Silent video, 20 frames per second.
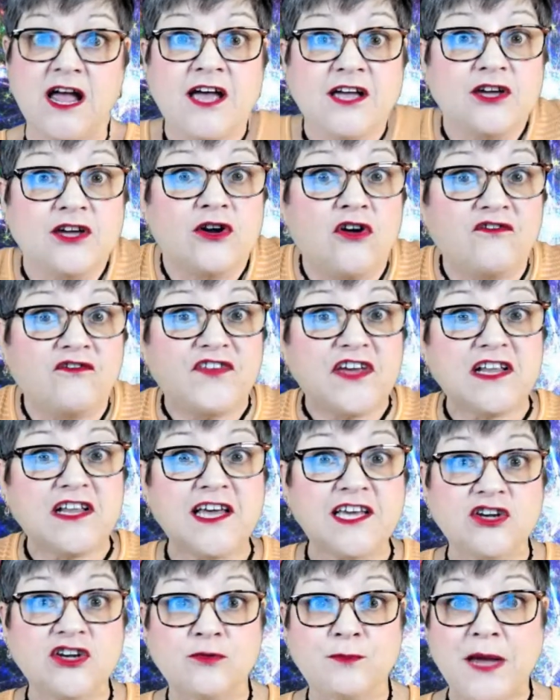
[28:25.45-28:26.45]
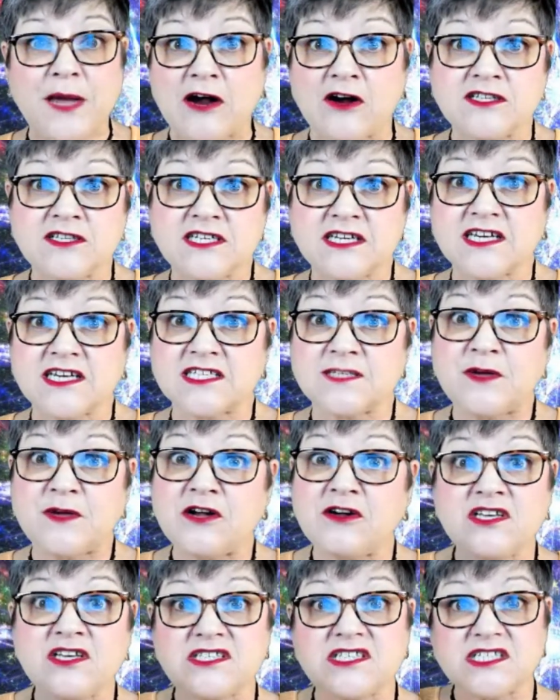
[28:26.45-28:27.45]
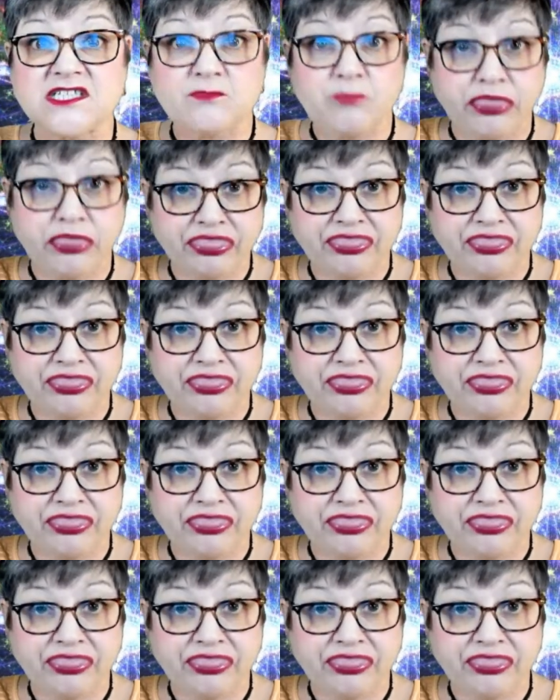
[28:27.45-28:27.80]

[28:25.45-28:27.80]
You don't feel like your parenting experiences